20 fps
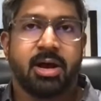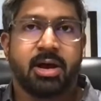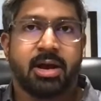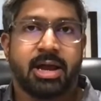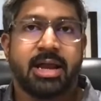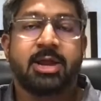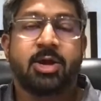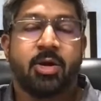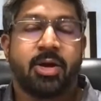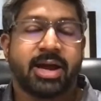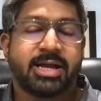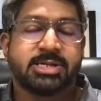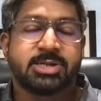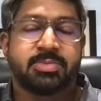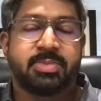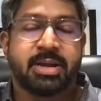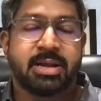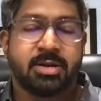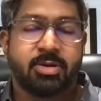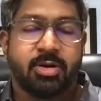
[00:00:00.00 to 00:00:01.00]
in your
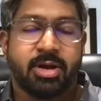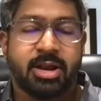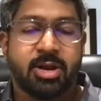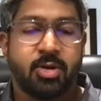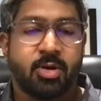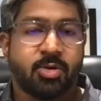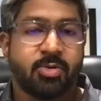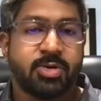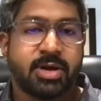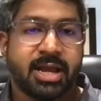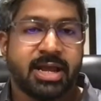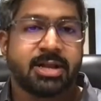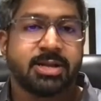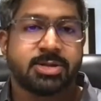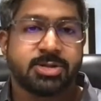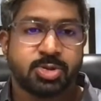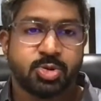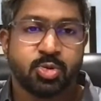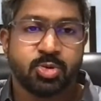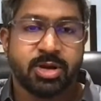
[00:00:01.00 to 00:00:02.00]
regimen or in your routine
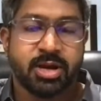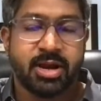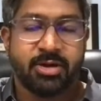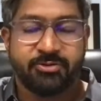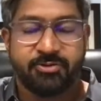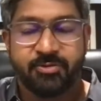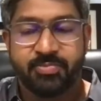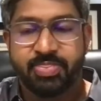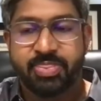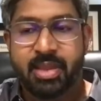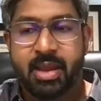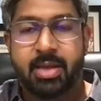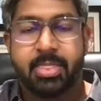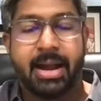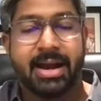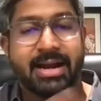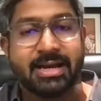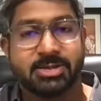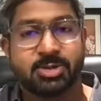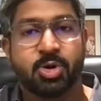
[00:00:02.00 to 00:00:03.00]
soon enough.
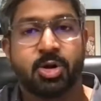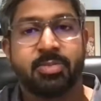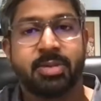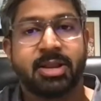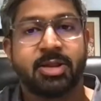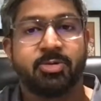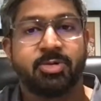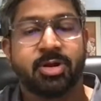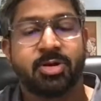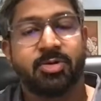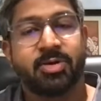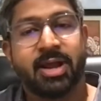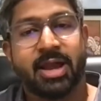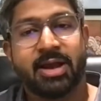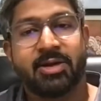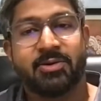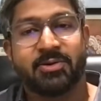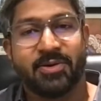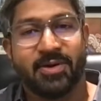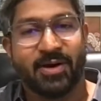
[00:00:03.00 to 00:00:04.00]
That does not mean you need to
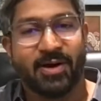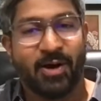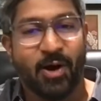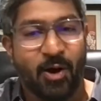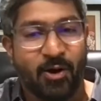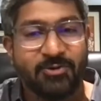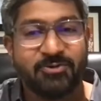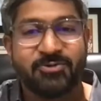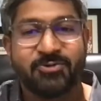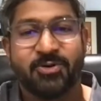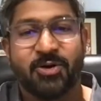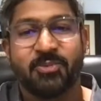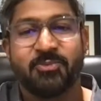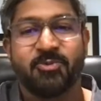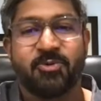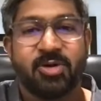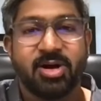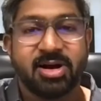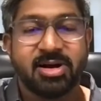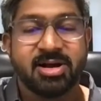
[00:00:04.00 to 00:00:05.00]
take off from
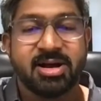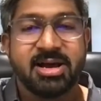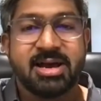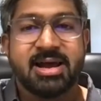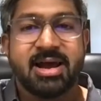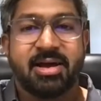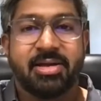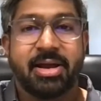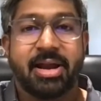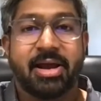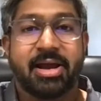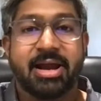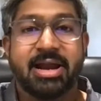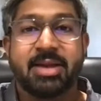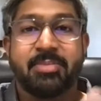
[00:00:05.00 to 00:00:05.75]
work. That again